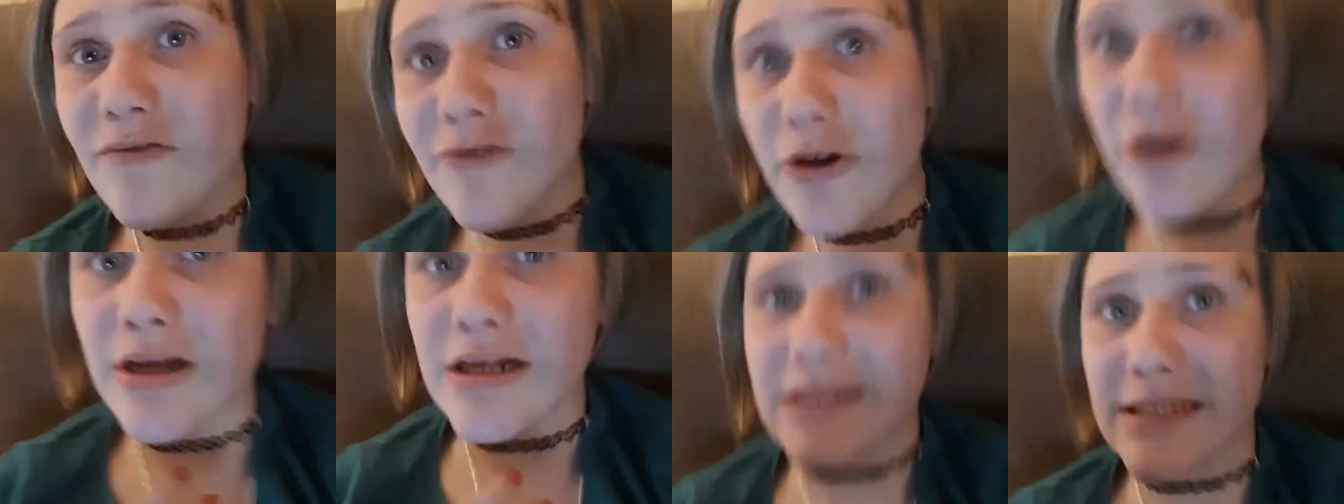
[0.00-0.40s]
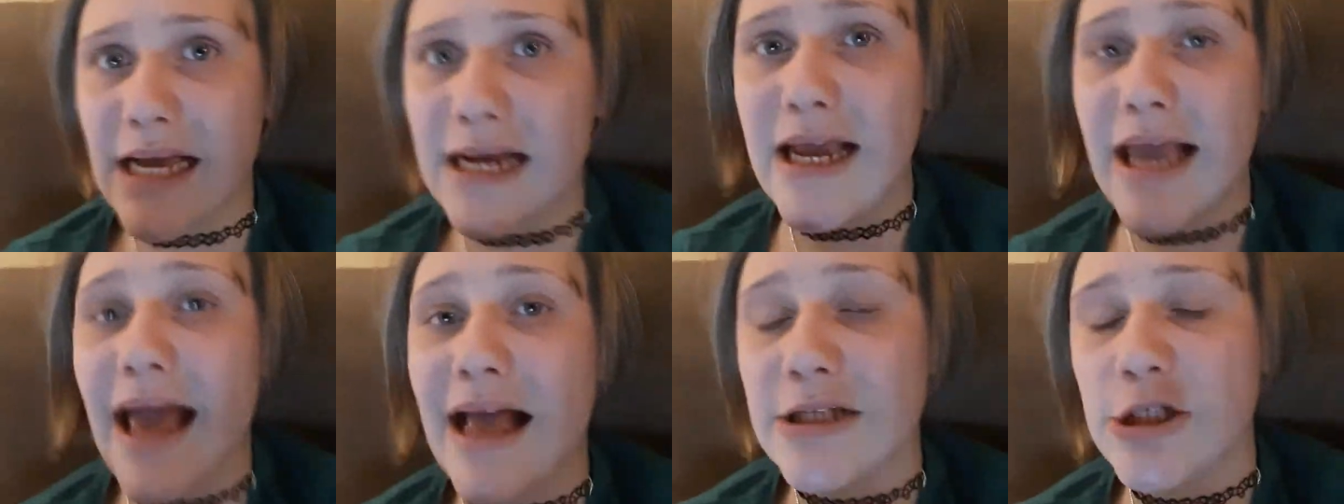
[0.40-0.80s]
taken
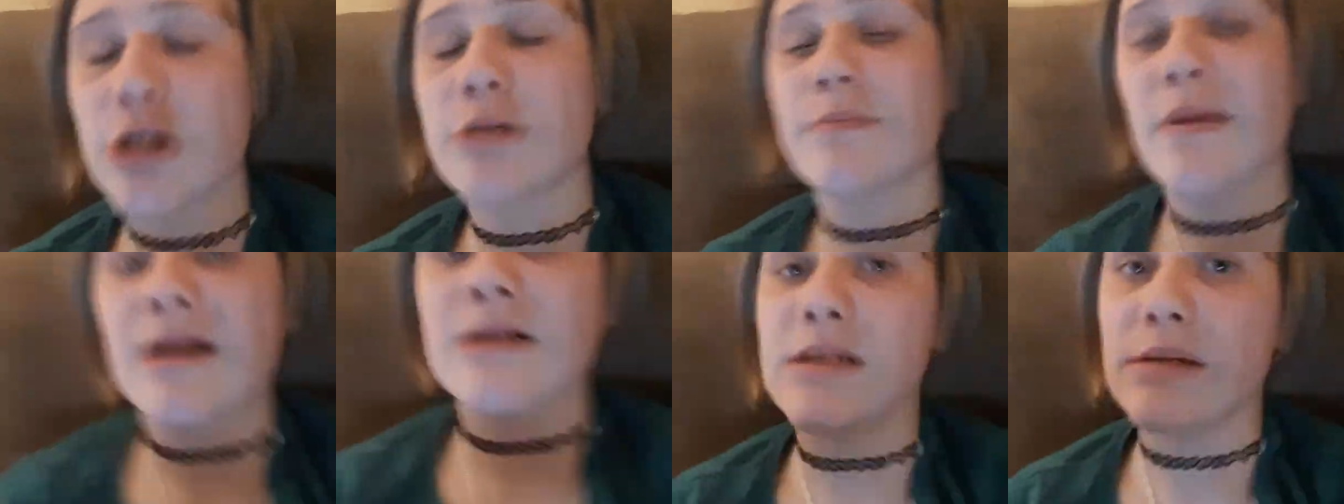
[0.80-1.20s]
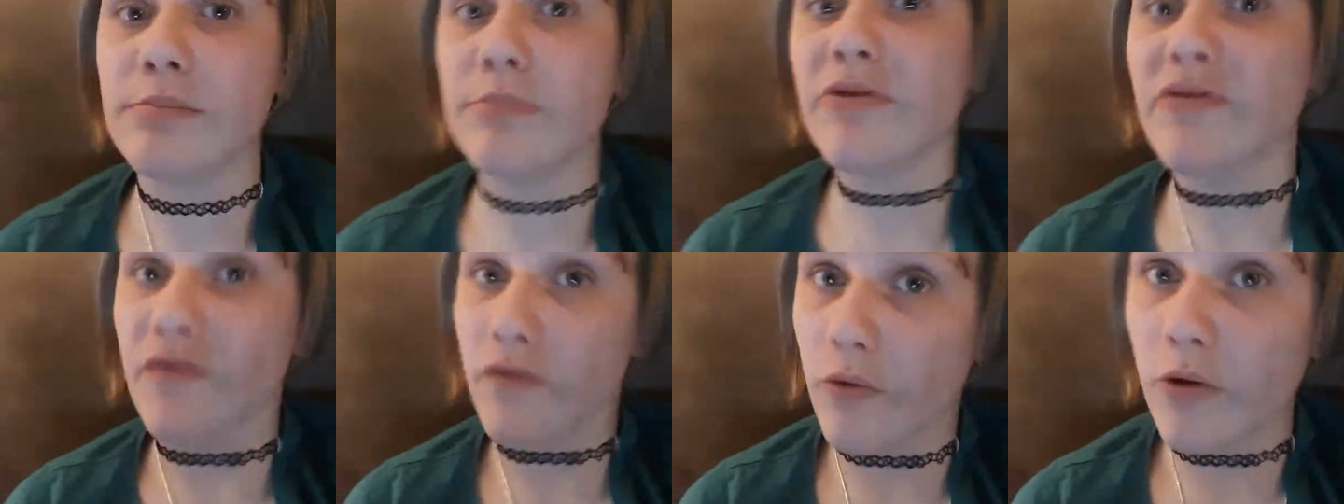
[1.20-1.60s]
psychiatric medicine
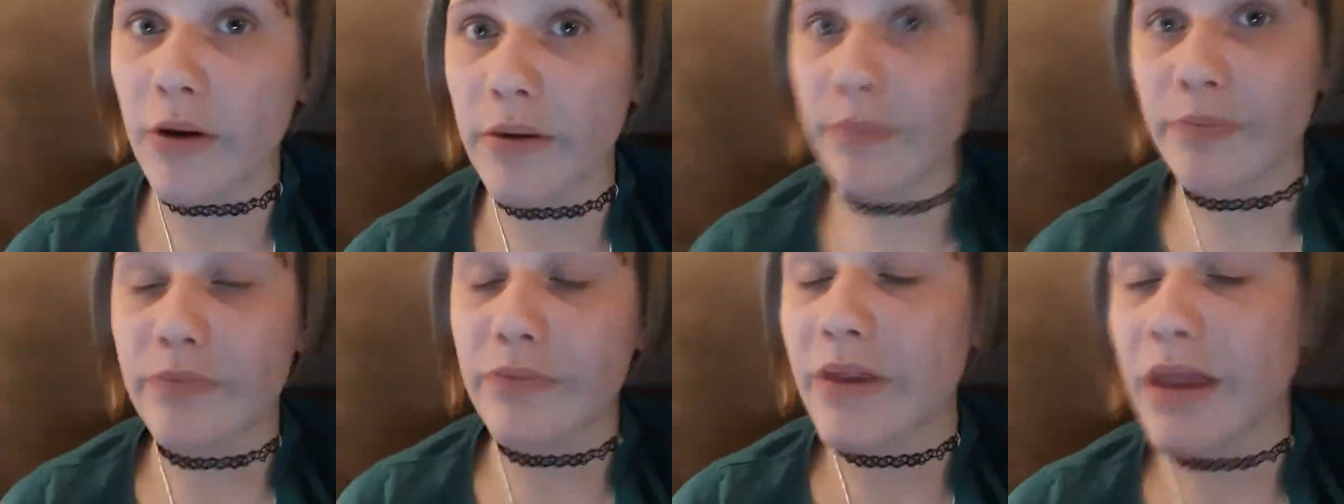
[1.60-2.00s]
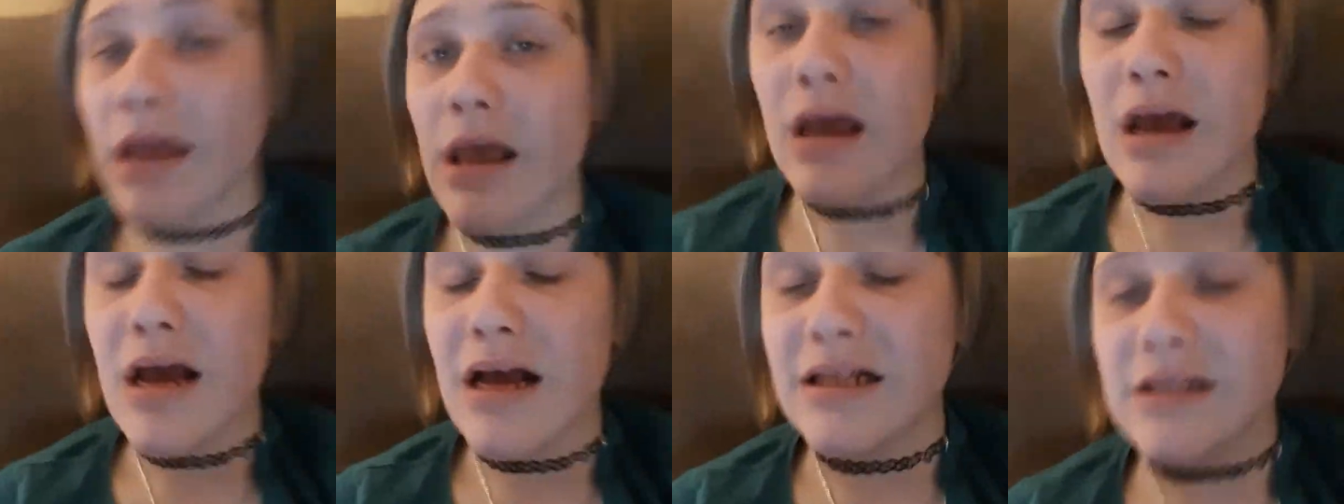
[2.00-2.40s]
before.
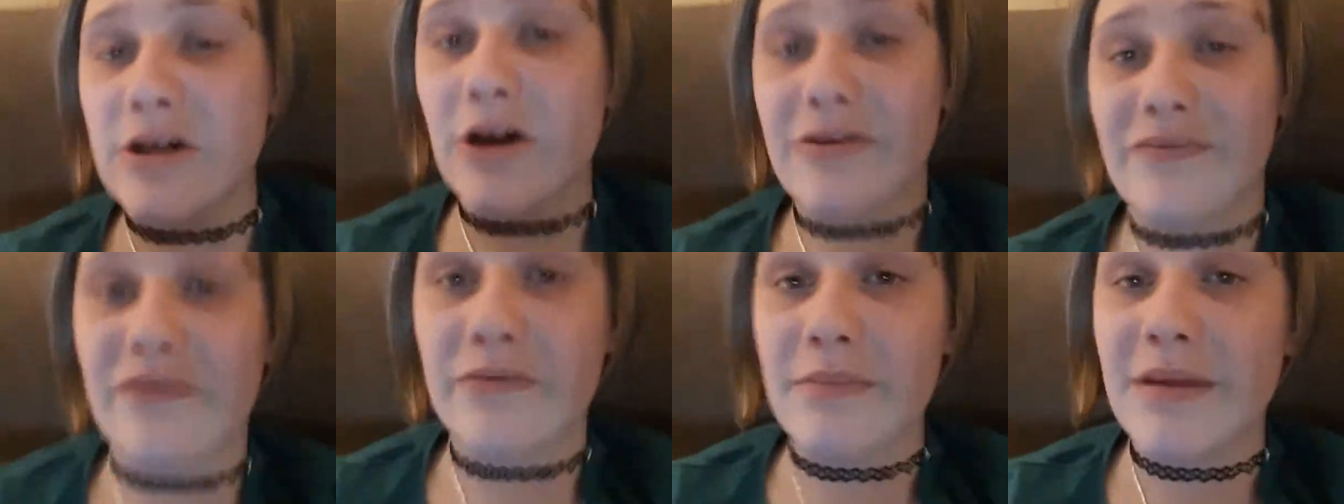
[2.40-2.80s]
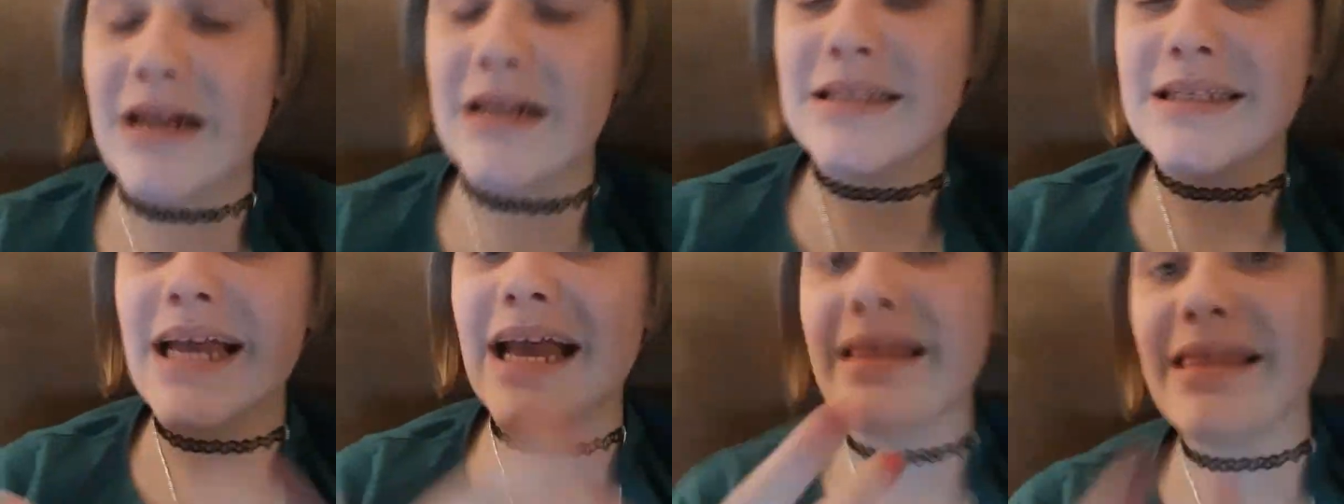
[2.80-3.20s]
It's hard for me
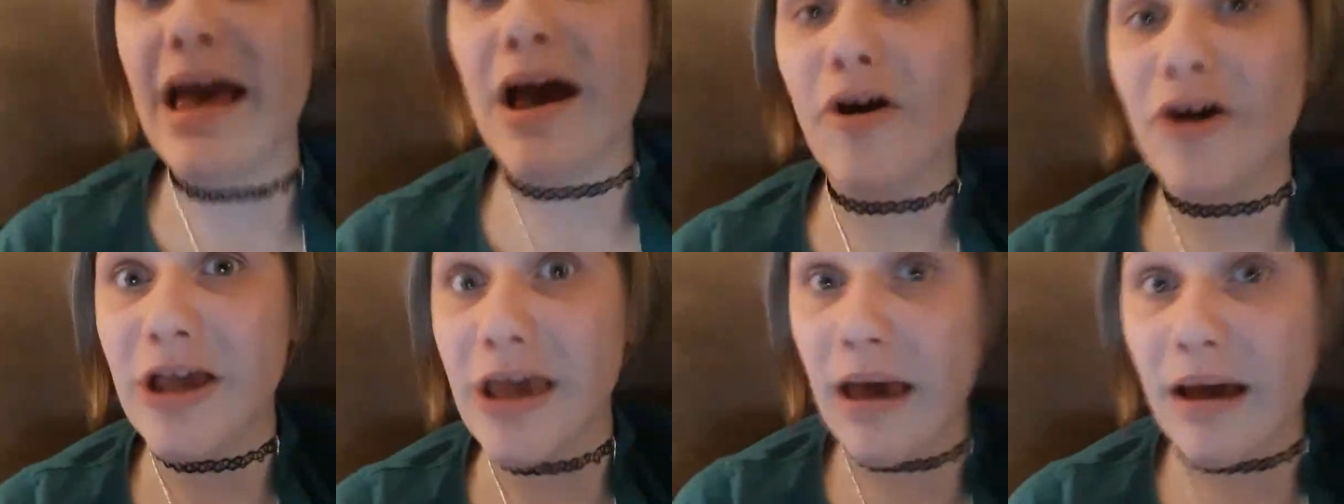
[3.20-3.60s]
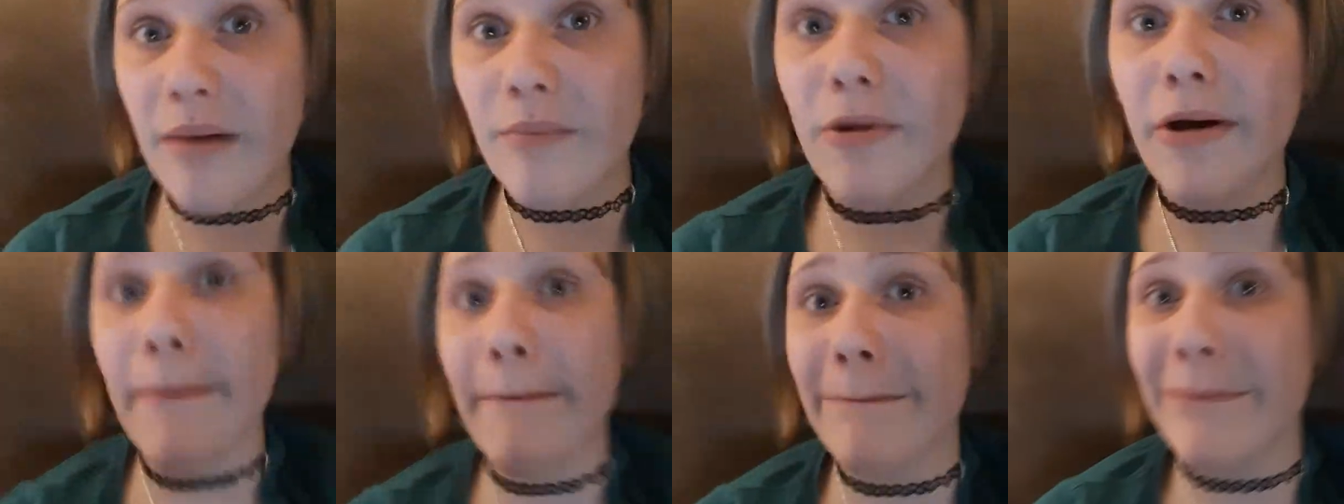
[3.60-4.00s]
to say that on
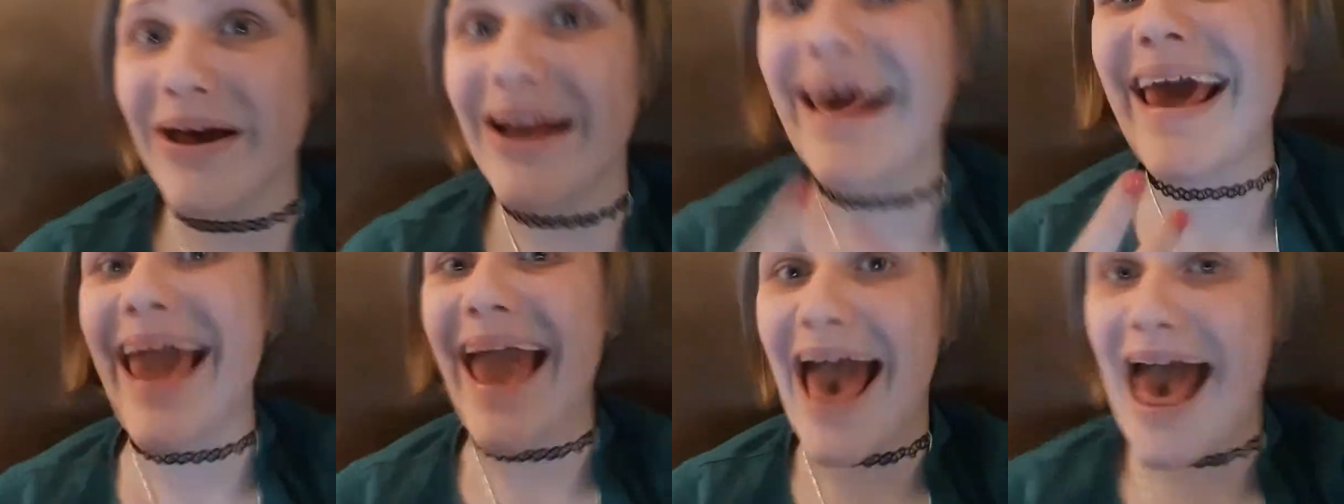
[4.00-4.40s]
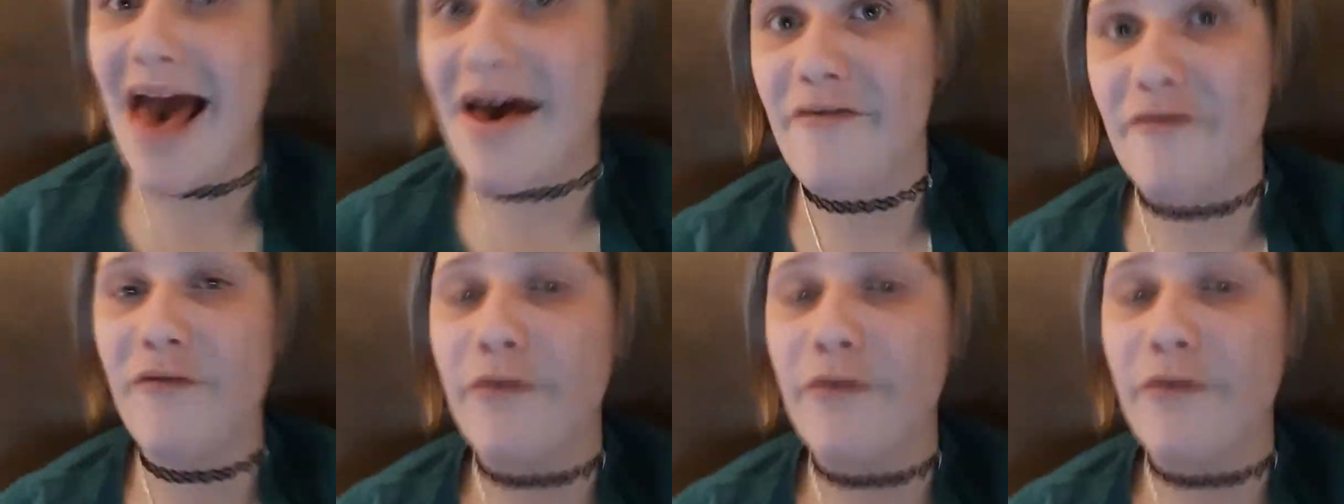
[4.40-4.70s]
camera, but I have.